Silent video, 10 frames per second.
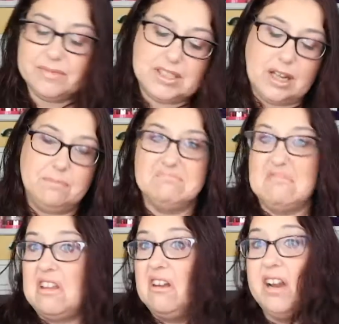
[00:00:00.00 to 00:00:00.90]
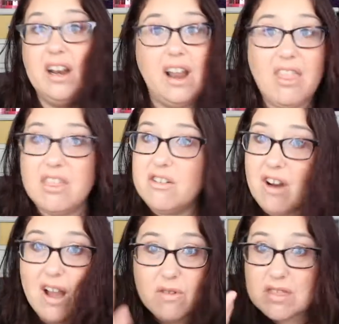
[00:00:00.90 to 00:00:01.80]
So there ain't nothing
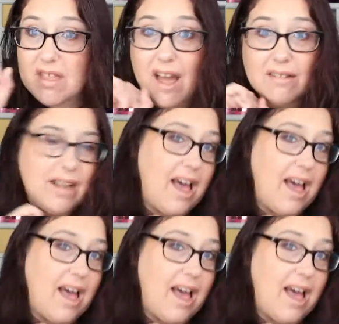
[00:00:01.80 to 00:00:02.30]
wrong with that